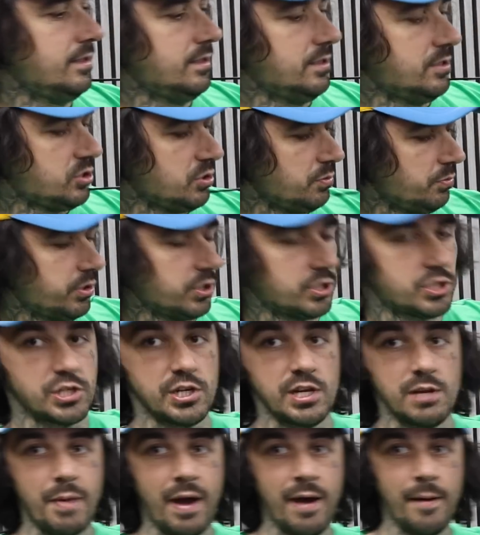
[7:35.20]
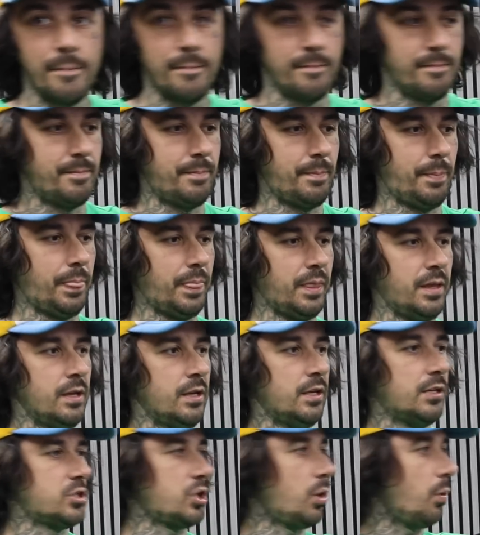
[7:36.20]
some Kashima.
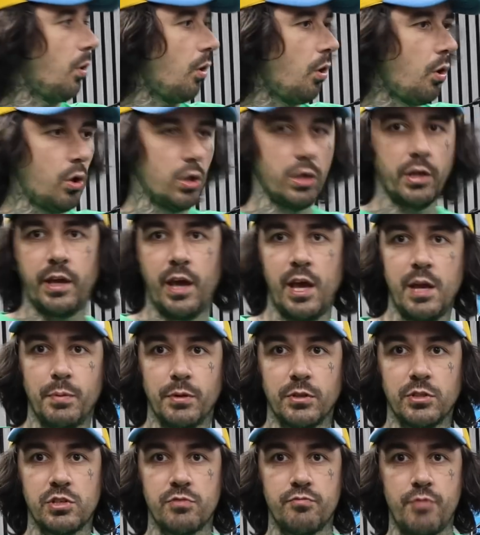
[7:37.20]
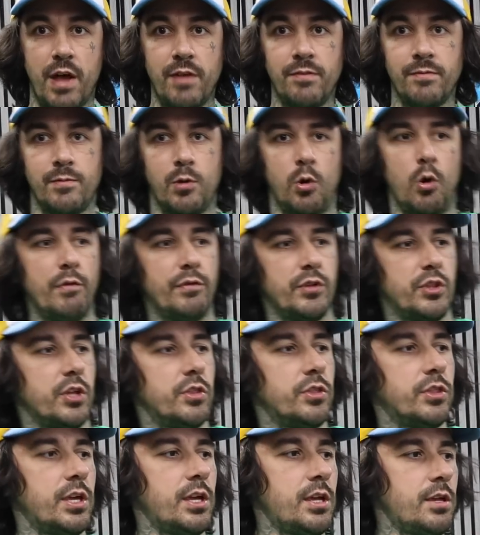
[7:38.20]
So all the cables are run other
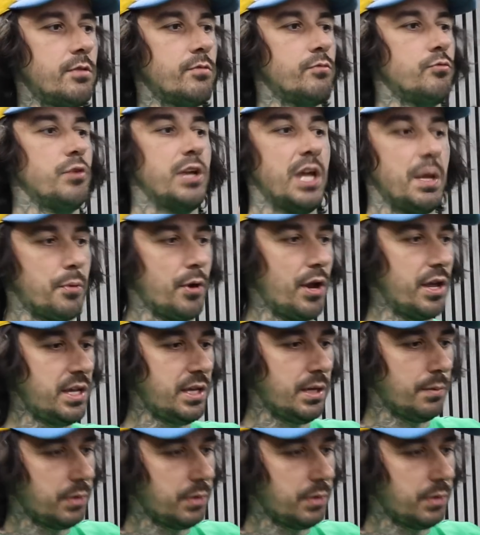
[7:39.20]
than the rear brake,